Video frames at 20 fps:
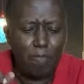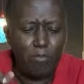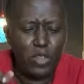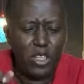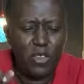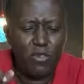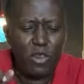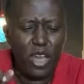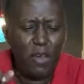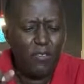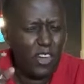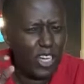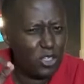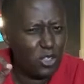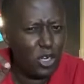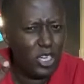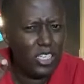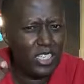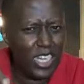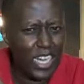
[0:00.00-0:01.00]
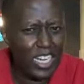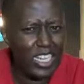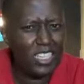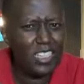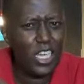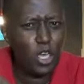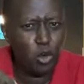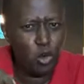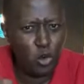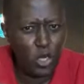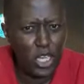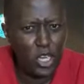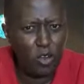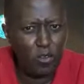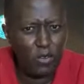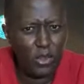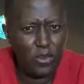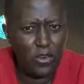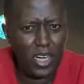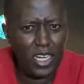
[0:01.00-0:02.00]
if I've actually done the cooking
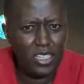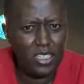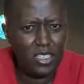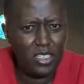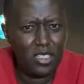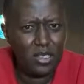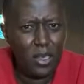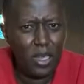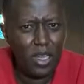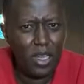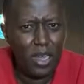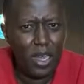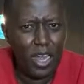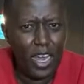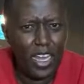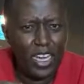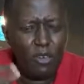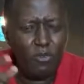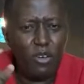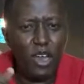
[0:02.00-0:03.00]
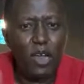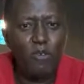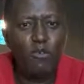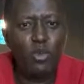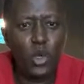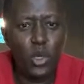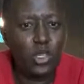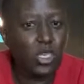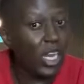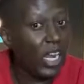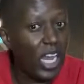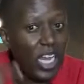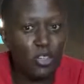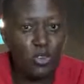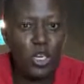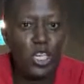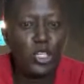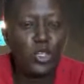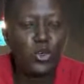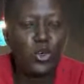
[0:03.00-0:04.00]
of the rice, and if I have not, I'll
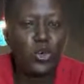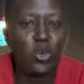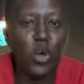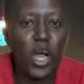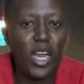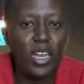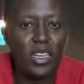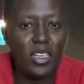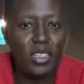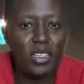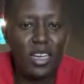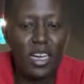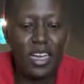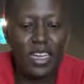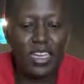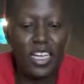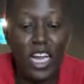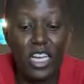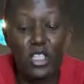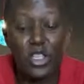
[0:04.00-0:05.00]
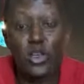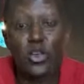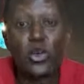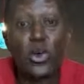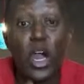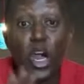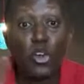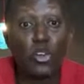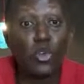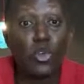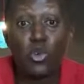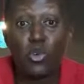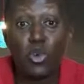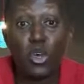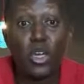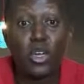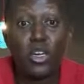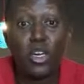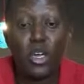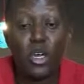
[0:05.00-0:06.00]
actually do one and show you how to
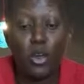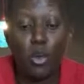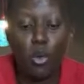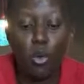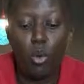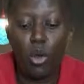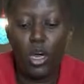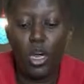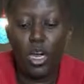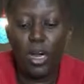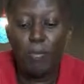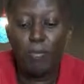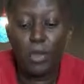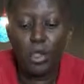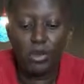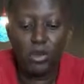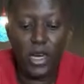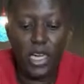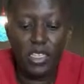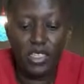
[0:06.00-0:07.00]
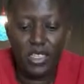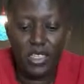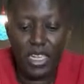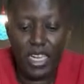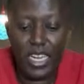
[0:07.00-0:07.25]
cook rice.